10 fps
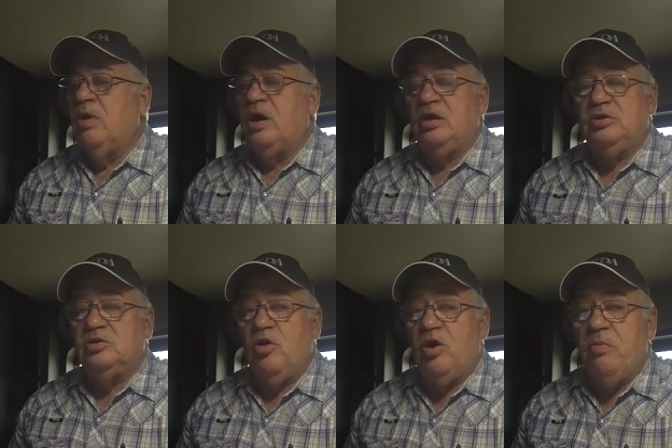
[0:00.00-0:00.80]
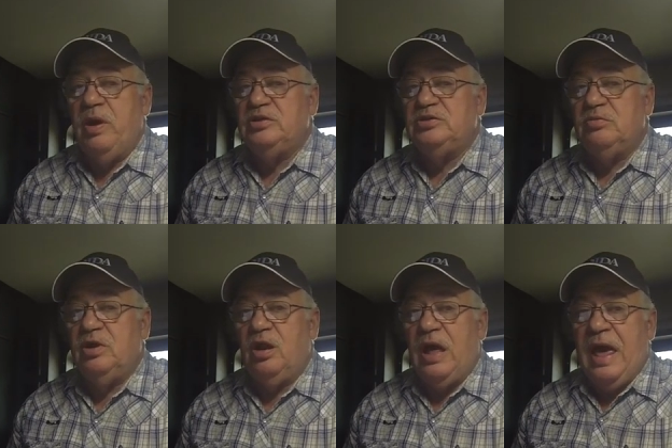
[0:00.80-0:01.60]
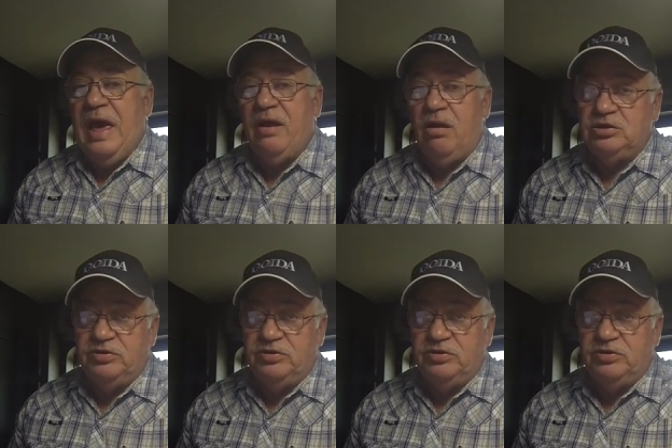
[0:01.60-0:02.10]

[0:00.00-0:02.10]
because there's going to be some little add-ons.